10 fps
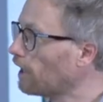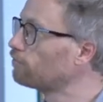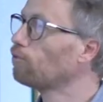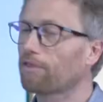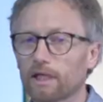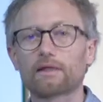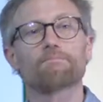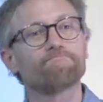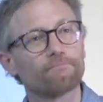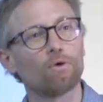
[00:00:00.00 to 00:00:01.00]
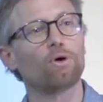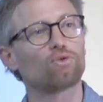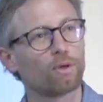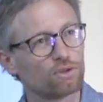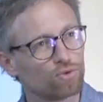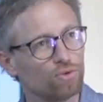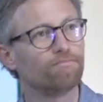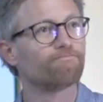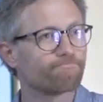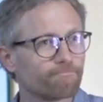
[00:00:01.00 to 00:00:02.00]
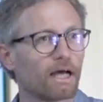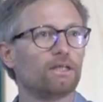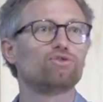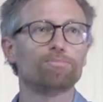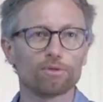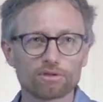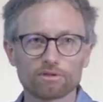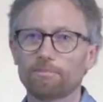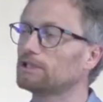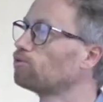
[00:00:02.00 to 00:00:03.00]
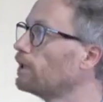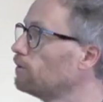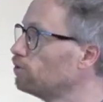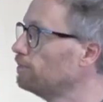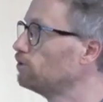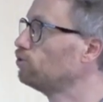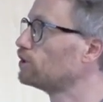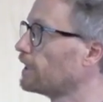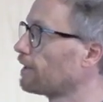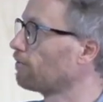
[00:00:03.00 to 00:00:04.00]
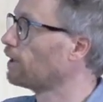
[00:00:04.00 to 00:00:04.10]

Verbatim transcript: have to think about what to do. I suppose the best way would be to share